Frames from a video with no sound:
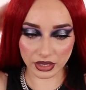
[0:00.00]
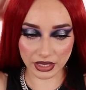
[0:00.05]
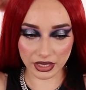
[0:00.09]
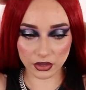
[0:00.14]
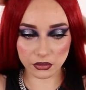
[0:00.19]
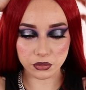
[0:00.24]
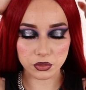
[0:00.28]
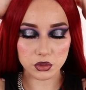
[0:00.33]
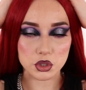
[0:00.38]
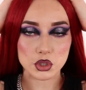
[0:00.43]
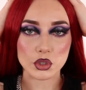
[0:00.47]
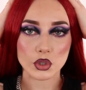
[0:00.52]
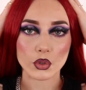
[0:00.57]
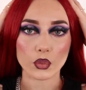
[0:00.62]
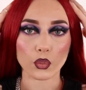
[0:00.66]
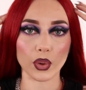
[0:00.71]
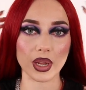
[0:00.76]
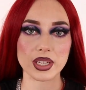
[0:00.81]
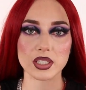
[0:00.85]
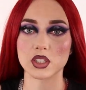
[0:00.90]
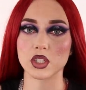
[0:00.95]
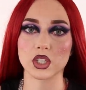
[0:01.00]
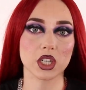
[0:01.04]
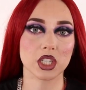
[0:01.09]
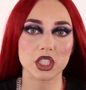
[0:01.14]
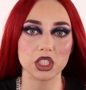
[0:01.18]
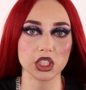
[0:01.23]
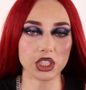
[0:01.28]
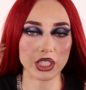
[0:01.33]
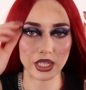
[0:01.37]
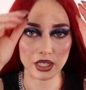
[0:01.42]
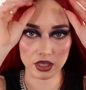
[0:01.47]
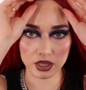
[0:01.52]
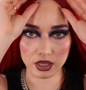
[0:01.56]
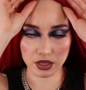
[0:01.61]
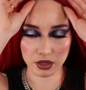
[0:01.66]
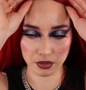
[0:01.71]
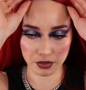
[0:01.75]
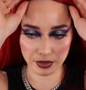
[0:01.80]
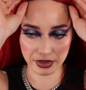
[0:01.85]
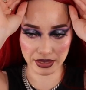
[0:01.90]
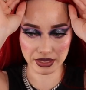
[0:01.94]
Like, for sure wigs are gonna shed a
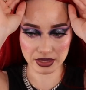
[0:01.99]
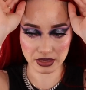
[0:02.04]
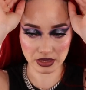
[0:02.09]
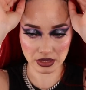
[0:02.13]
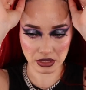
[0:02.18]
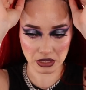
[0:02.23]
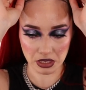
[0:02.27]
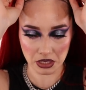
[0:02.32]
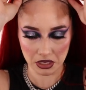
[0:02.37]
little bit,